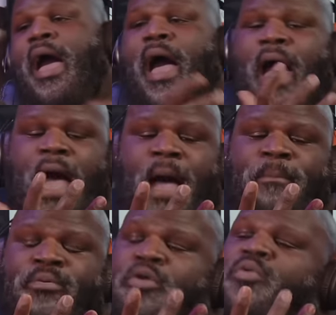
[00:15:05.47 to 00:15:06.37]
to. I
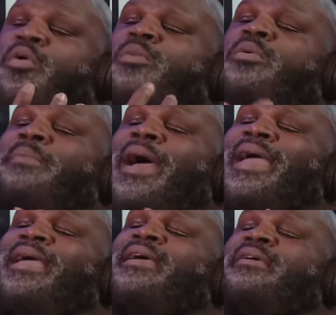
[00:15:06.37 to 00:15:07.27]
broke one with my
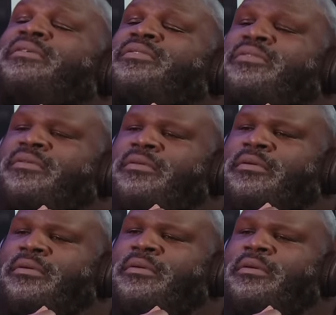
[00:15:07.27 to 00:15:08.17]
hands.
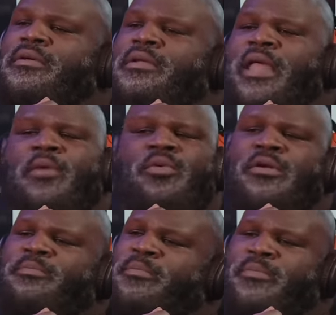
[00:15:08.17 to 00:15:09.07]
Not with
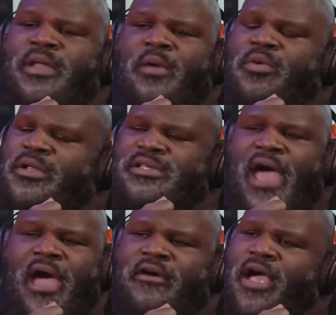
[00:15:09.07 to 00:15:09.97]
a
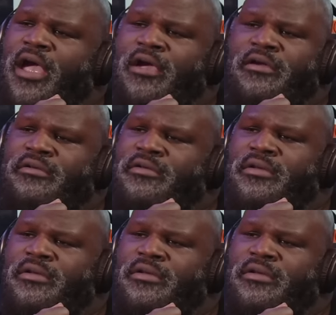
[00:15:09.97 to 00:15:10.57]
tire iron.